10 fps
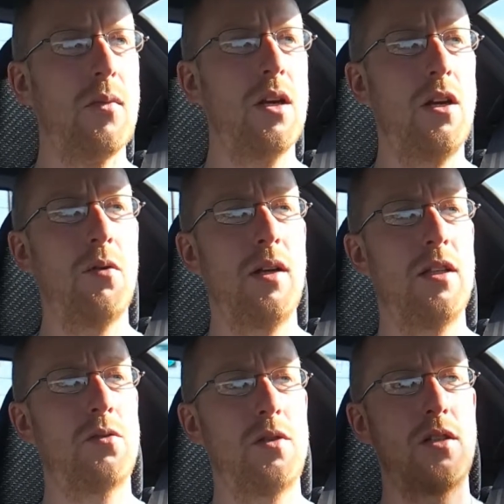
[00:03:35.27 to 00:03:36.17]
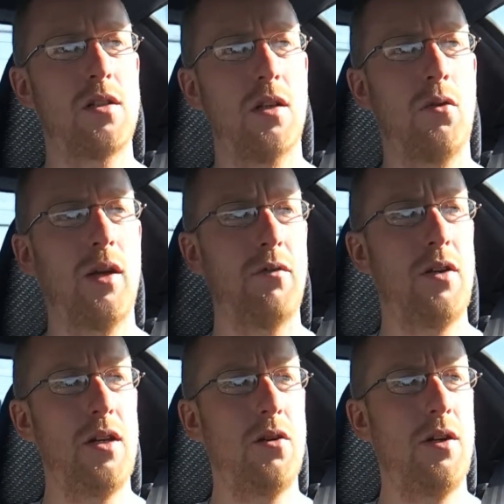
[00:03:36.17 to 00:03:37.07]
Anyway, this was just a quick
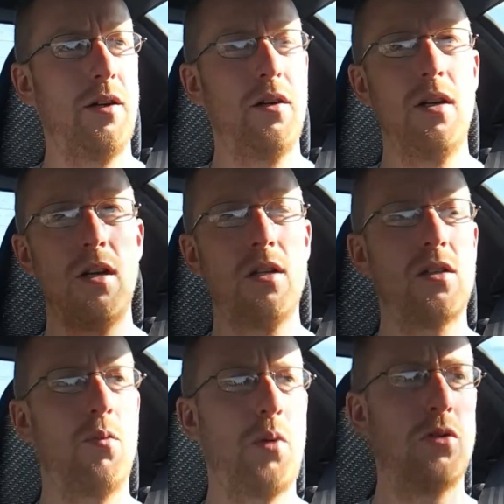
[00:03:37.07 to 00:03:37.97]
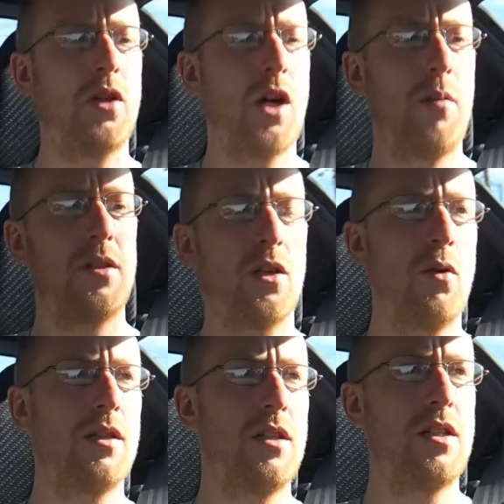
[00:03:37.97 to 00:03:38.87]
video here. So post your comments and
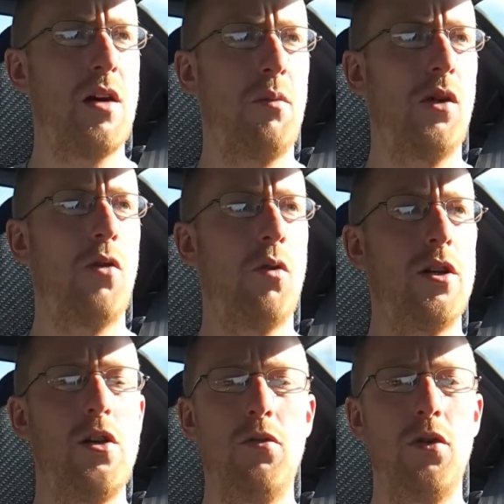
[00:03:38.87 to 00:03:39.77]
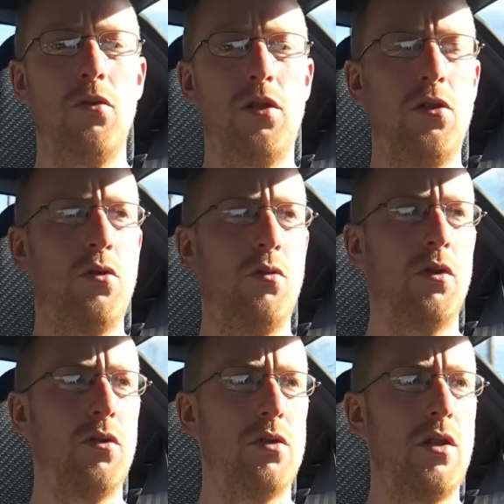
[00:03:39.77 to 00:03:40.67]
questions down below. What do you do to
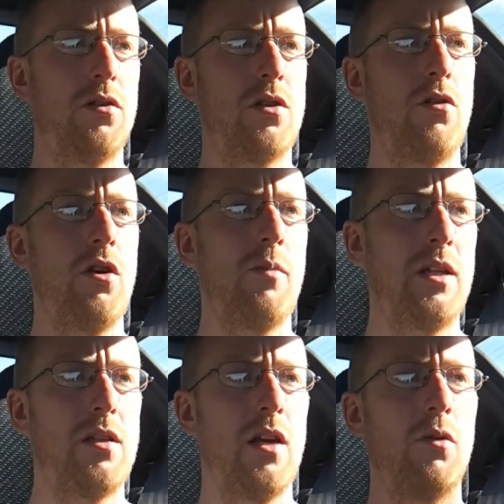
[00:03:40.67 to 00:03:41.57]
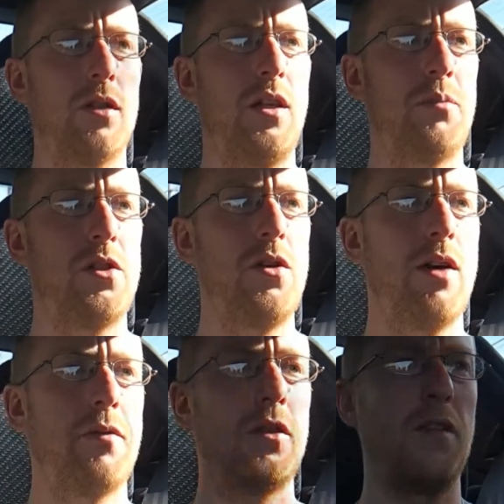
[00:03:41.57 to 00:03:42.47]
reduce your sodium intake? What tips do you
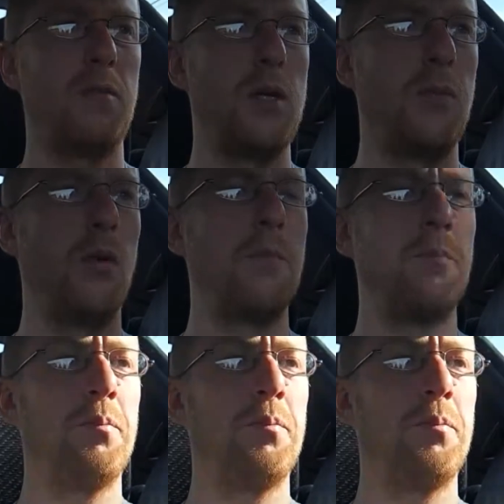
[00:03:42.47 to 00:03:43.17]
have to give people?